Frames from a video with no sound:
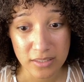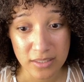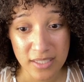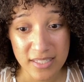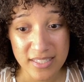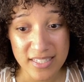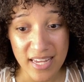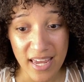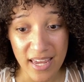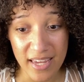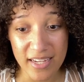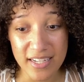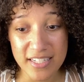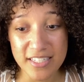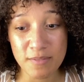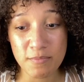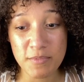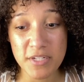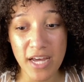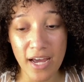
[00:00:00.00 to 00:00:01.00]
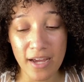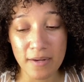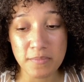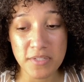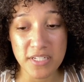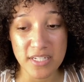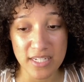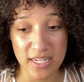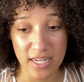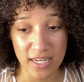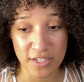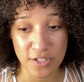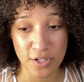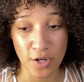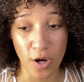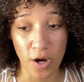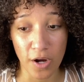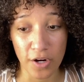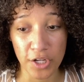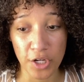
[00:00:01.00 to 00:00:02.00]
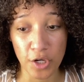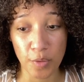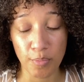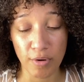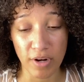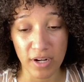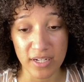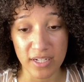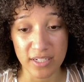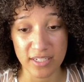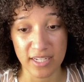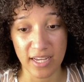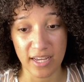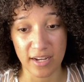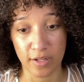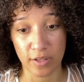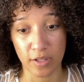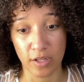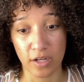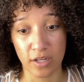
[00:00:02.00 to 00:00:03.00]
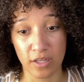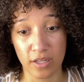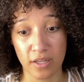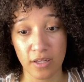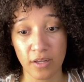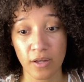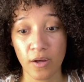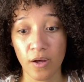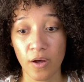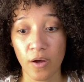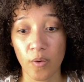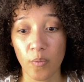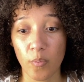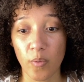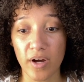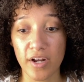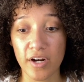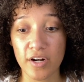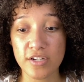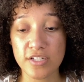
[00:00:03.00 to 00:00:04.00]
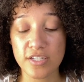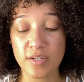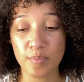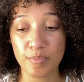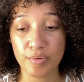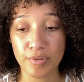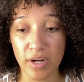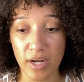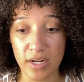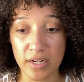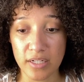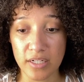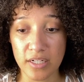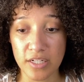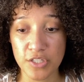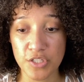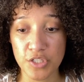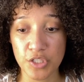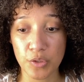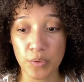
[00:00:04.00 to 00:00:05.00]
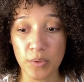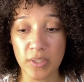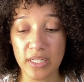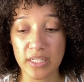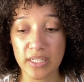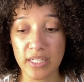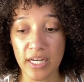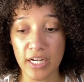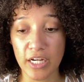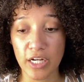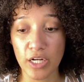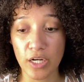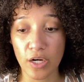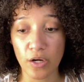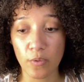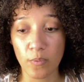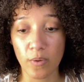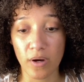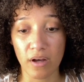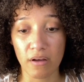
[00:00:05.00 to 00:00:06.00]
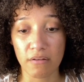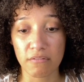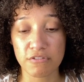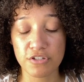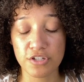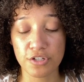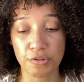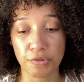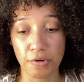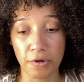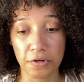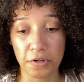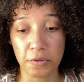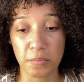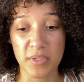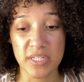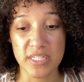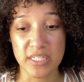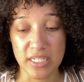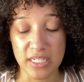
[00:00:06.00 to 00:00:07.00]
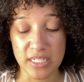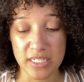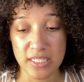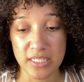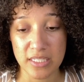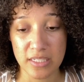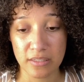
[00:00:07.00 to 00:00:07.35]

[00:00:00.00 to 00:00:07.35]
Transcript: Take some time today to audit your product catalog. What are some products you can let go of to grow your business?